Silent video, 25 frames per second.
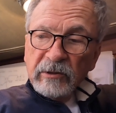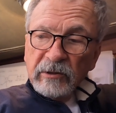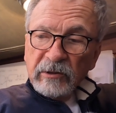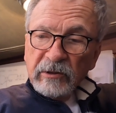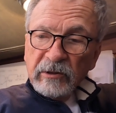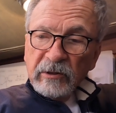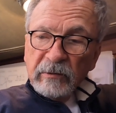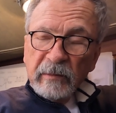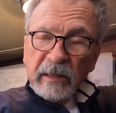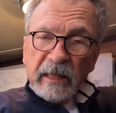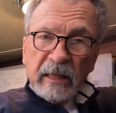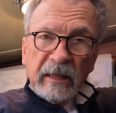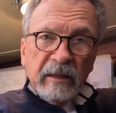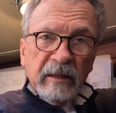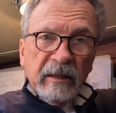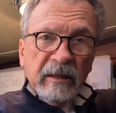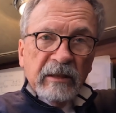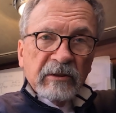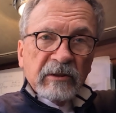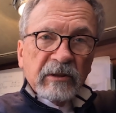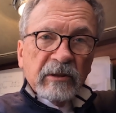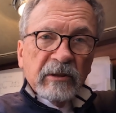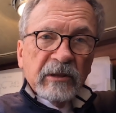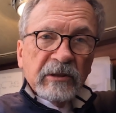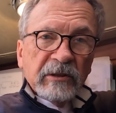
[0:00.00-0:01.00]
to make
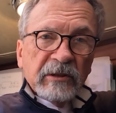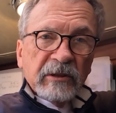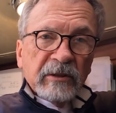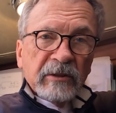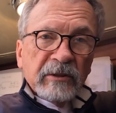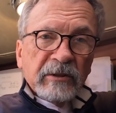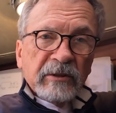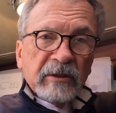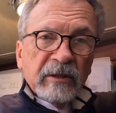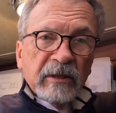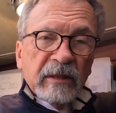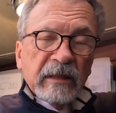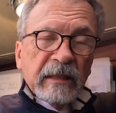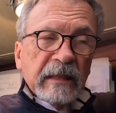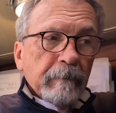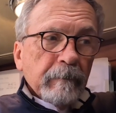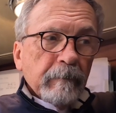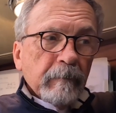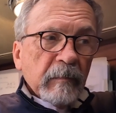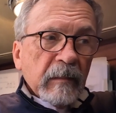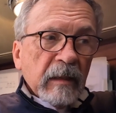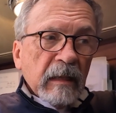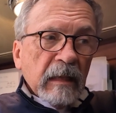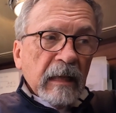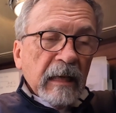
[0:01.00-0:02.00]
these cushions.
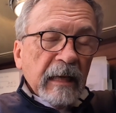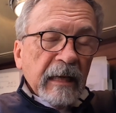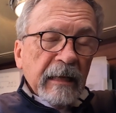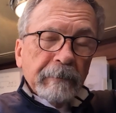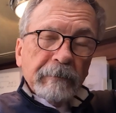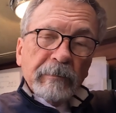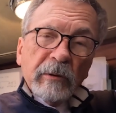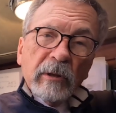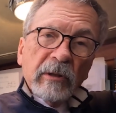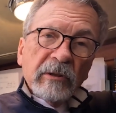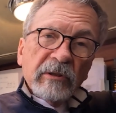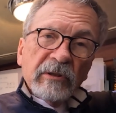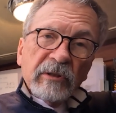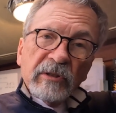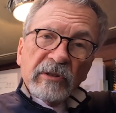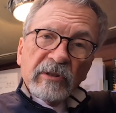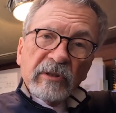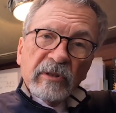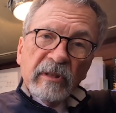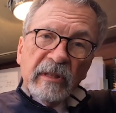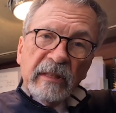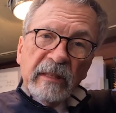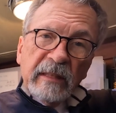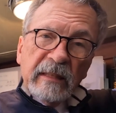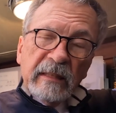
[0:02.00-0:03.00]
I
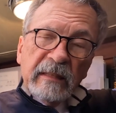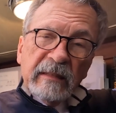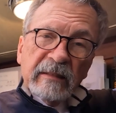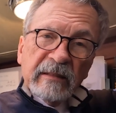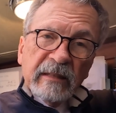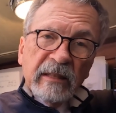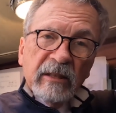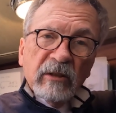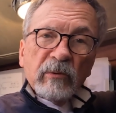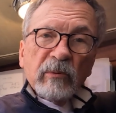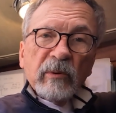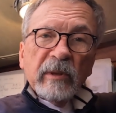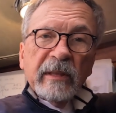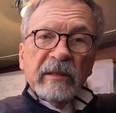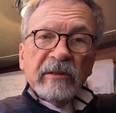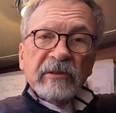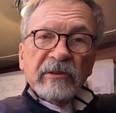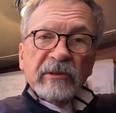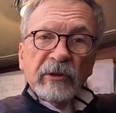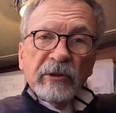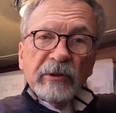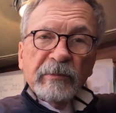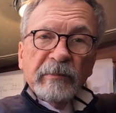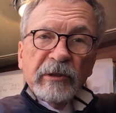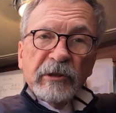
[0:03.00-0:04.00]
purchased the sailboat
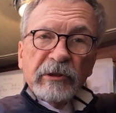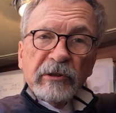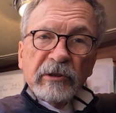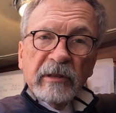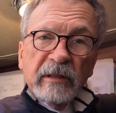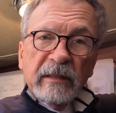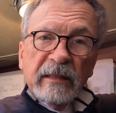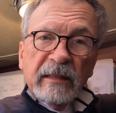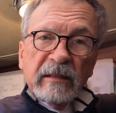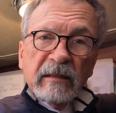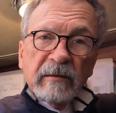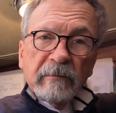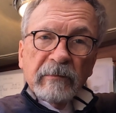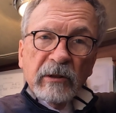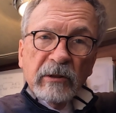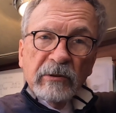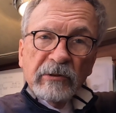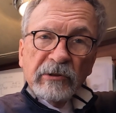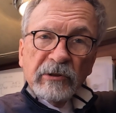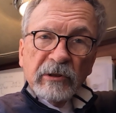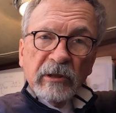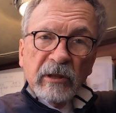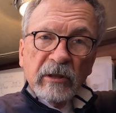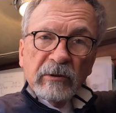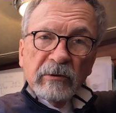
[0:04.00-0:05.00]
sewing machine at the boat
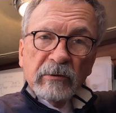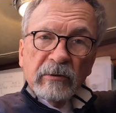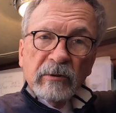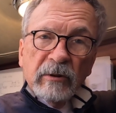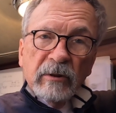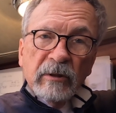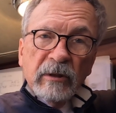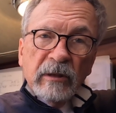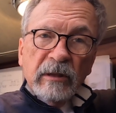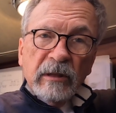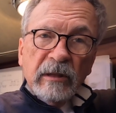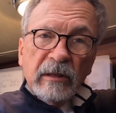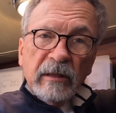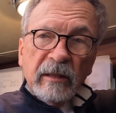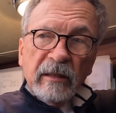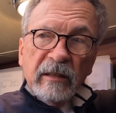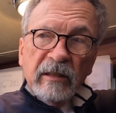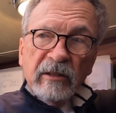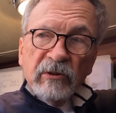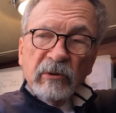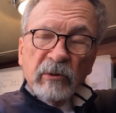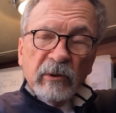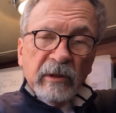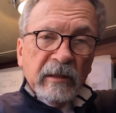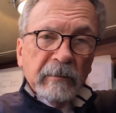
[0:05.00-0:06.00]
show at
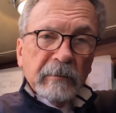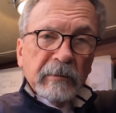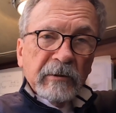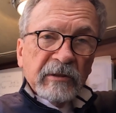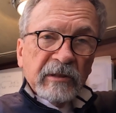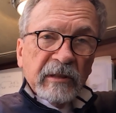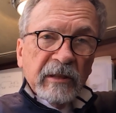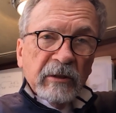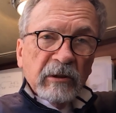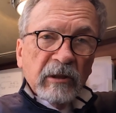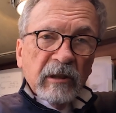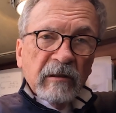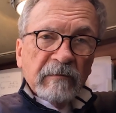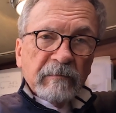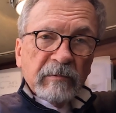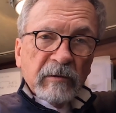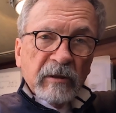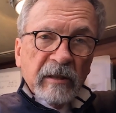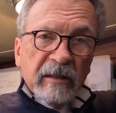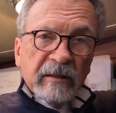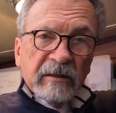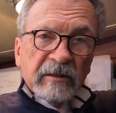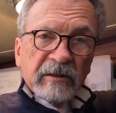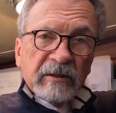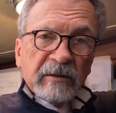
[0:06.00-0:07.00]
a 20% off
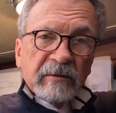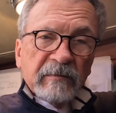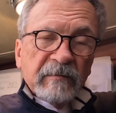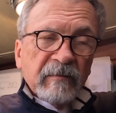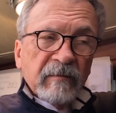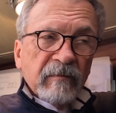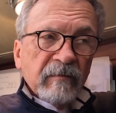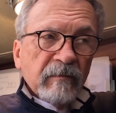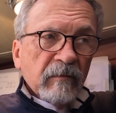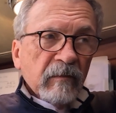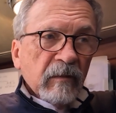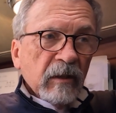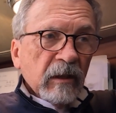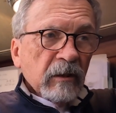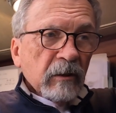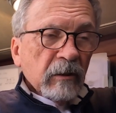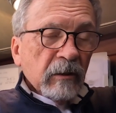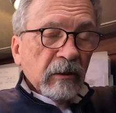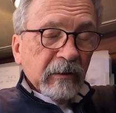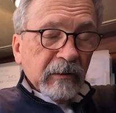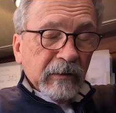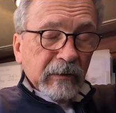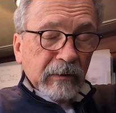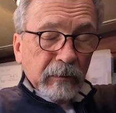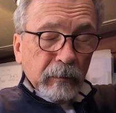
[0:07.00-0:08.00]
price.
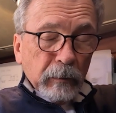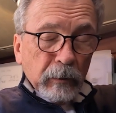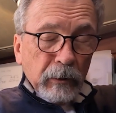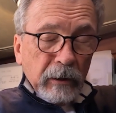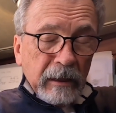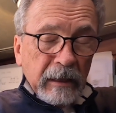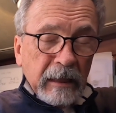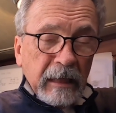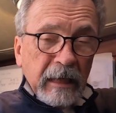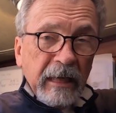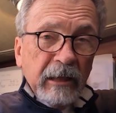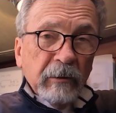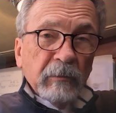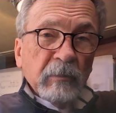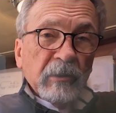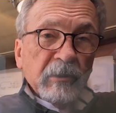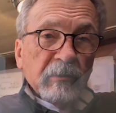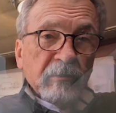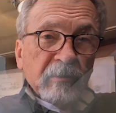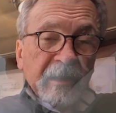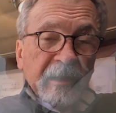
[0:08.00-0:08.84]
This is what I would